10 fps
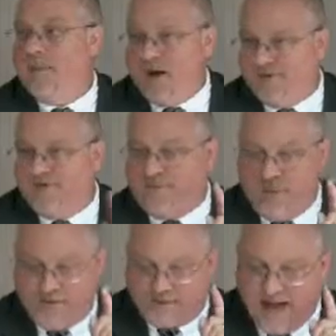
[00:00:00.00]
But here's the
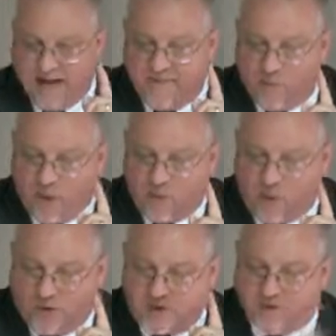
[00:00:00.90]
first time the word
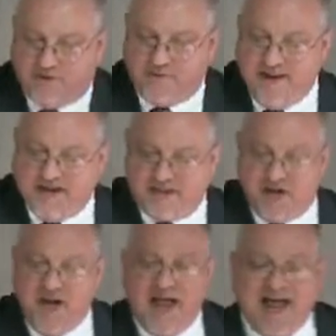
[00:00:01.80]
worship is
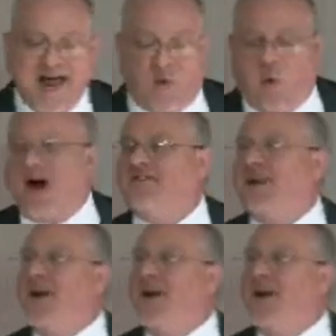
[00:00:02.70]
mentioned. And what's